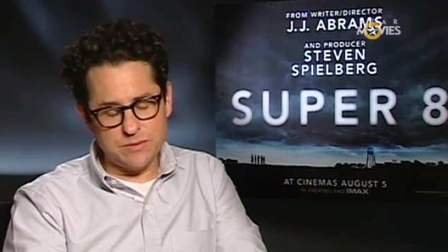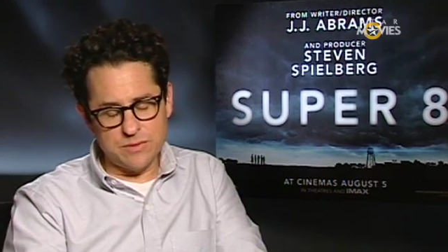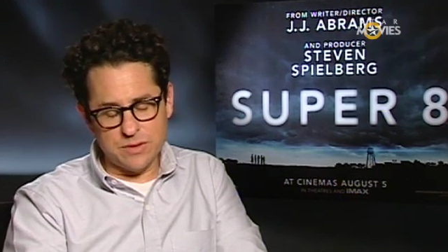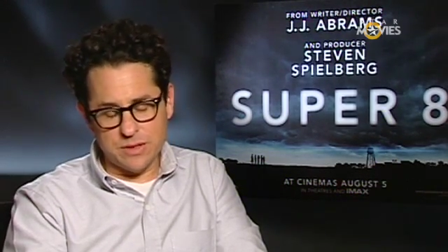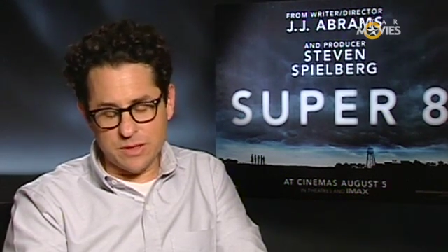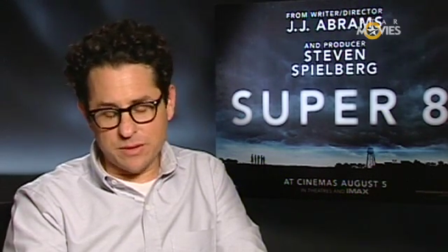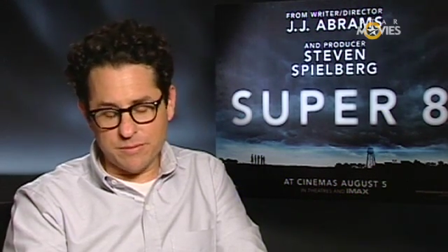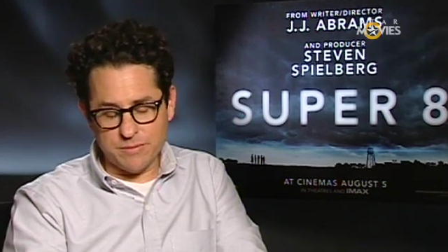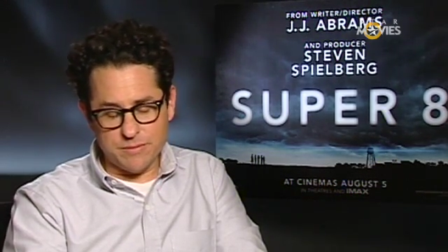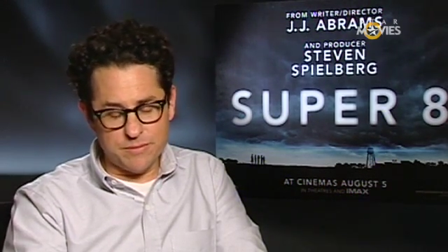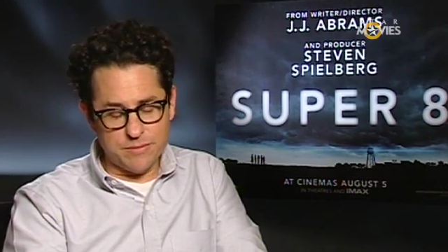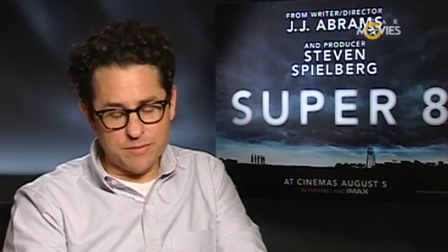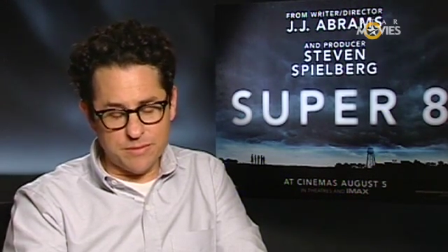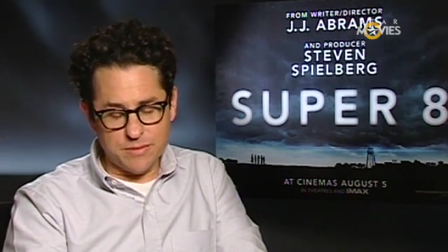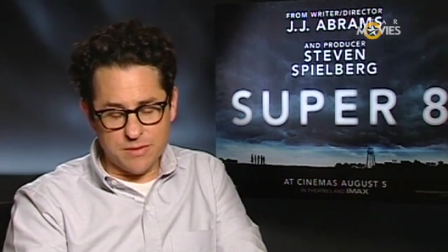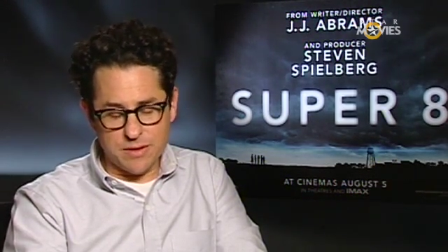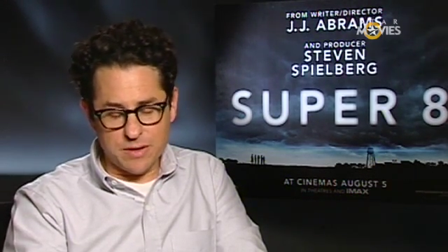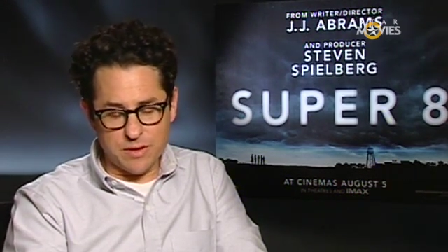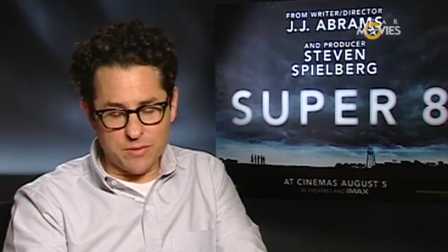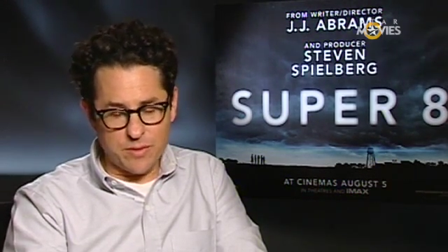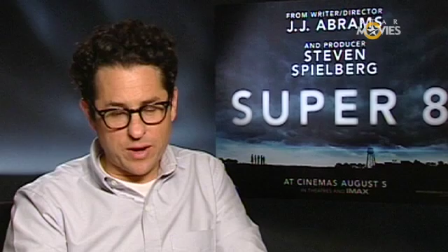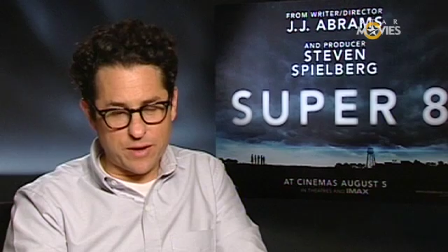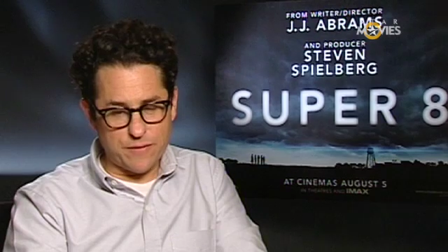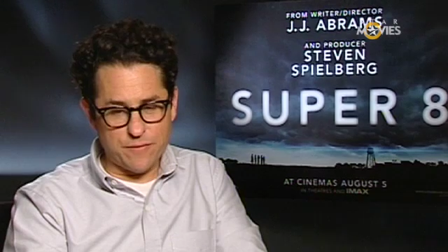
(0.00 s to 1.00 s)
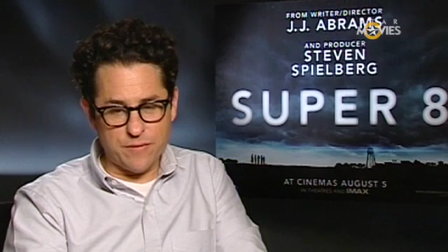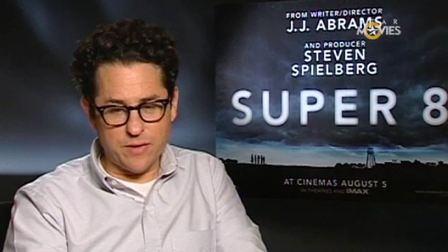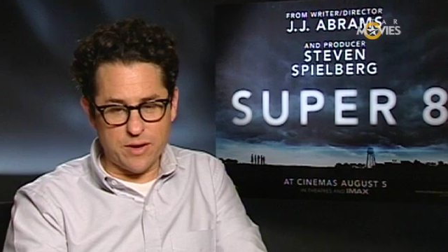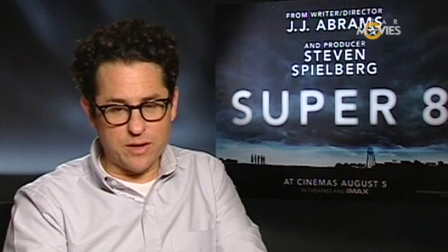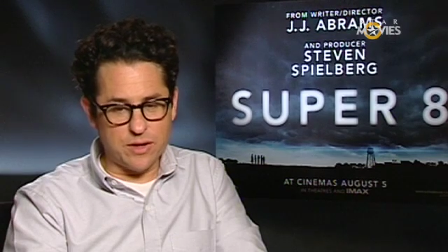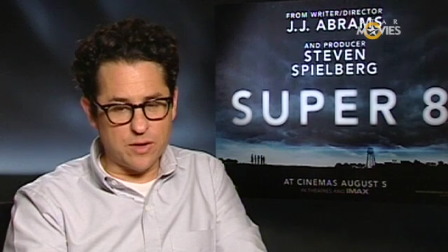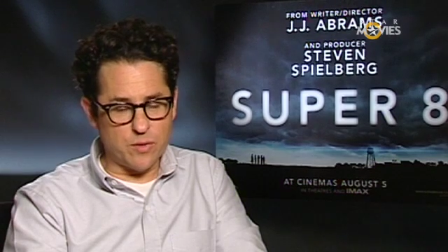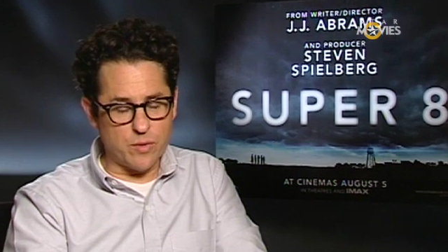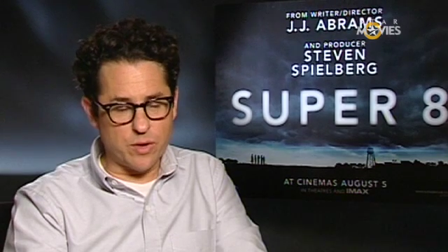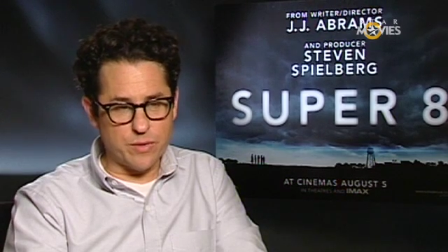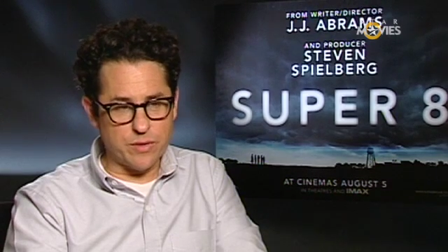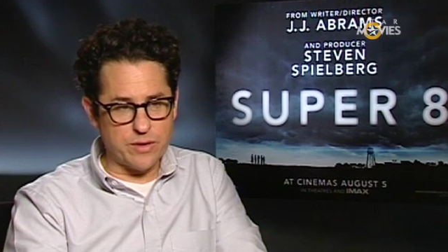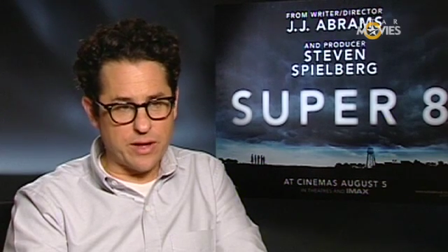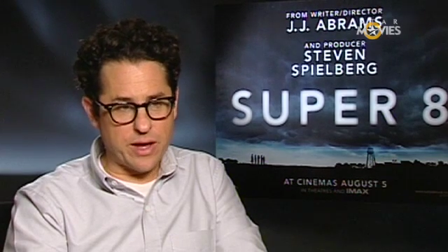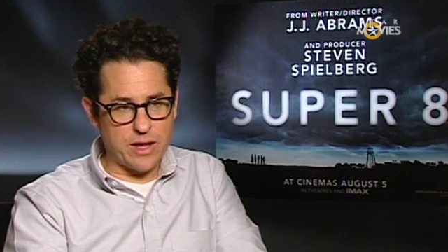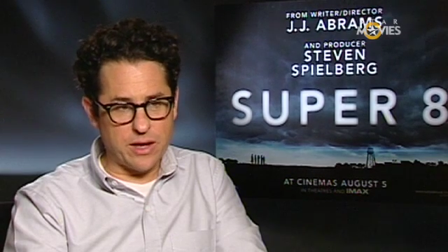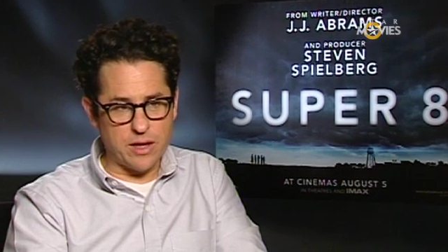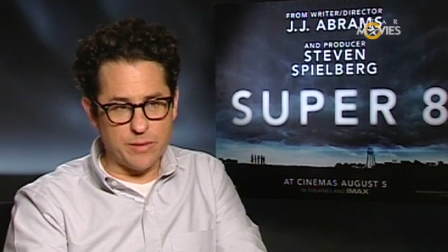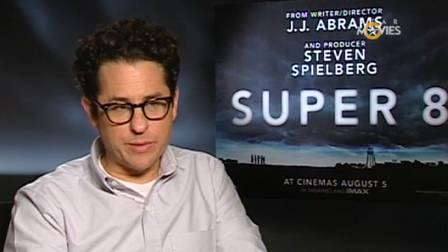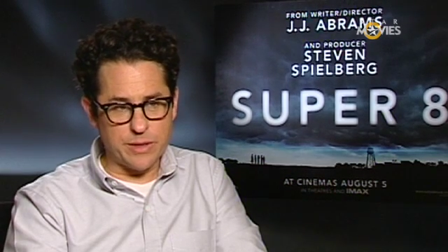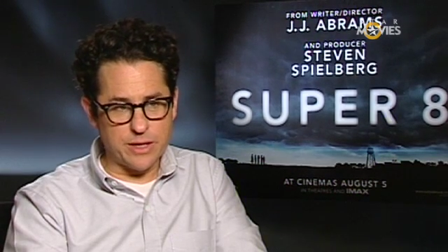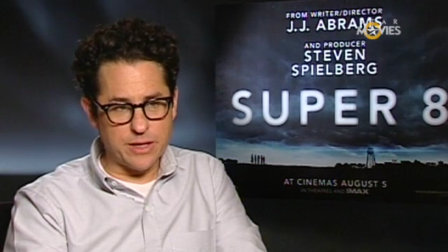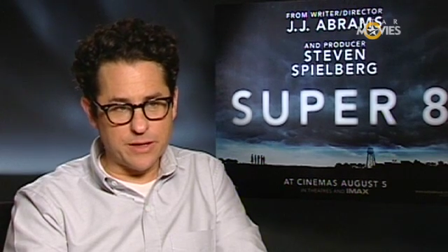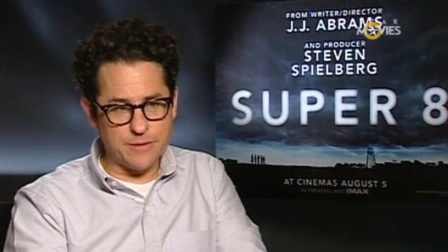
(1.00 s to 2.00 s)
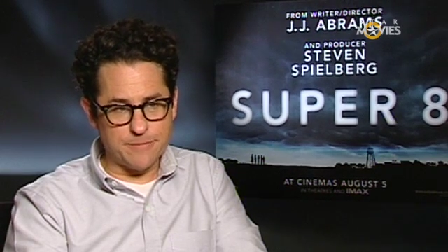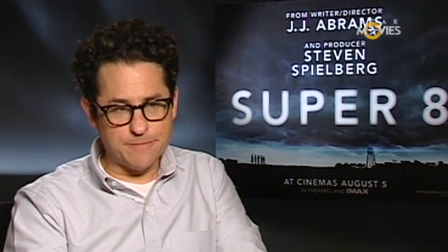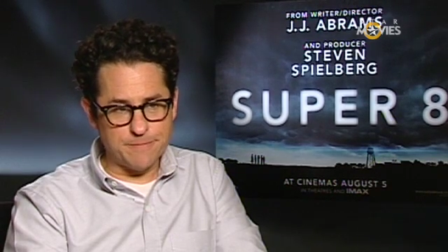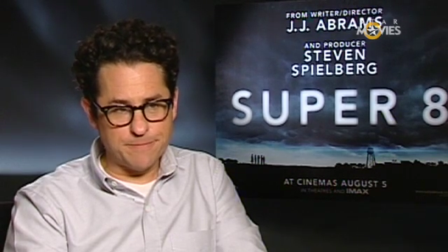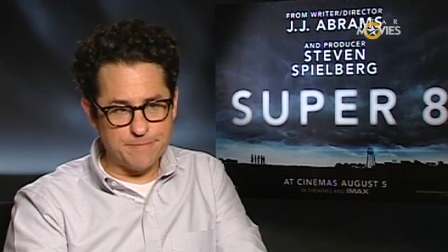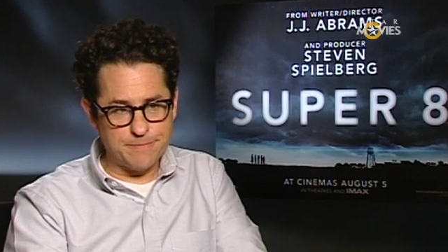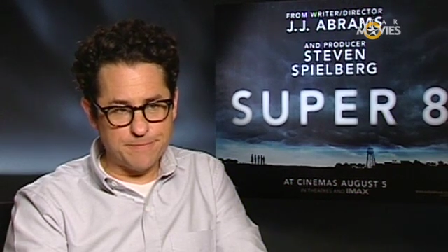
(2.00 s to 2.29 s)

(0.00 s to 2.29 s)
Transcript: you know, great fun to work with ILM again.